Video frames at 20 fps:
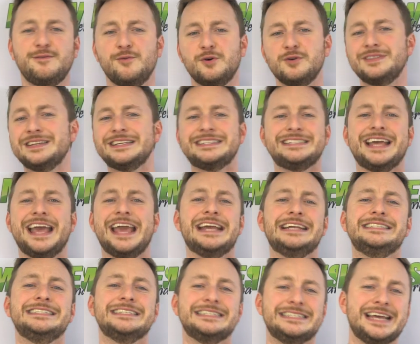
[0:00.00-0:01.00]
for the
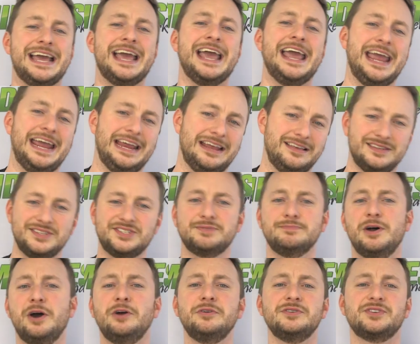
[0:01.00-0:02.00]
day-to-day. This
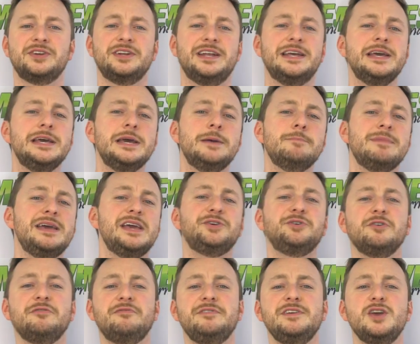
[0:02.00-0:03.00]
mode is going to
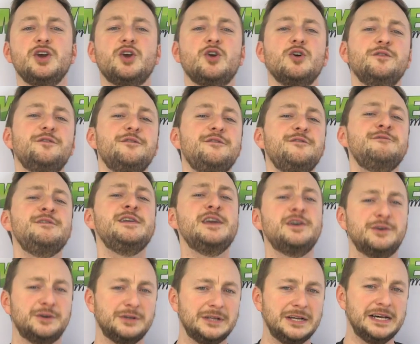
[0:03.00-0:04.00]
make your vehicle
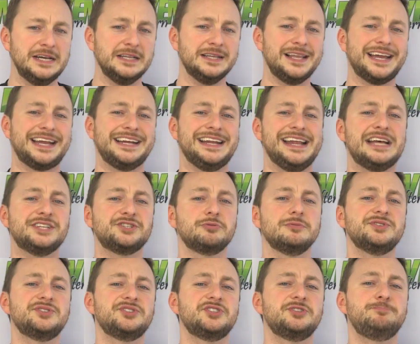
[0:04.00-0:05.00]
feel like it has a
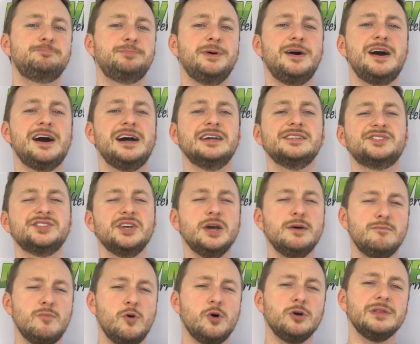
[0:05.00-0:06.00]
response
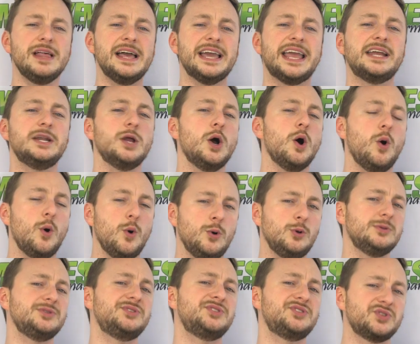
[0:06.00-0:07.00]
more like an
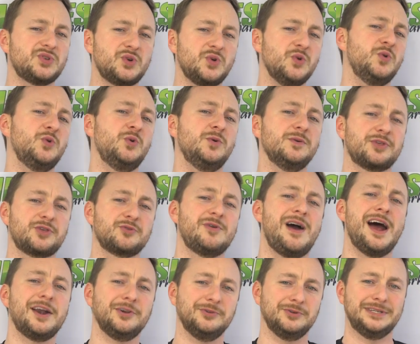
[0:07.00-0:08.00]
old-school
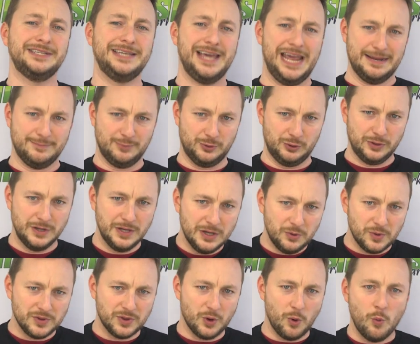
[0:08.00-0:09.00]
throttle cable
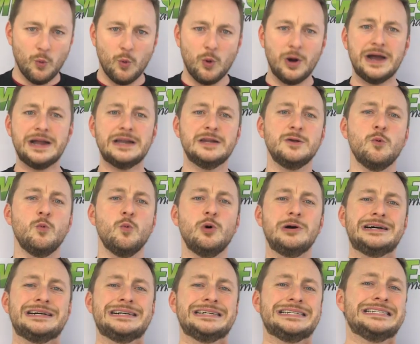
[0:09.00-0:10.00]
with a
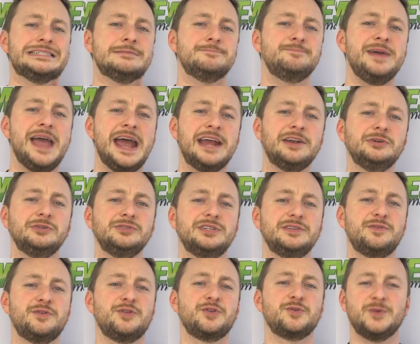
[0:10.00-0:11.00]
1:1 pedal
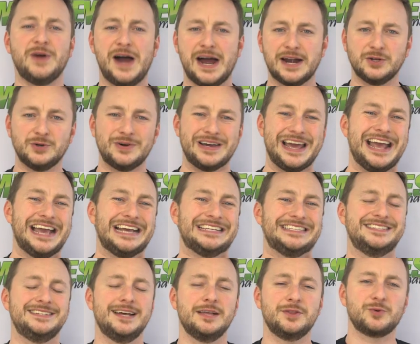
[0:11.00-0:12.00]
to throttle
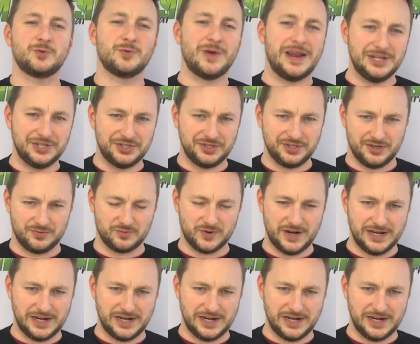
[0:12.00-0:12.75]
acceleration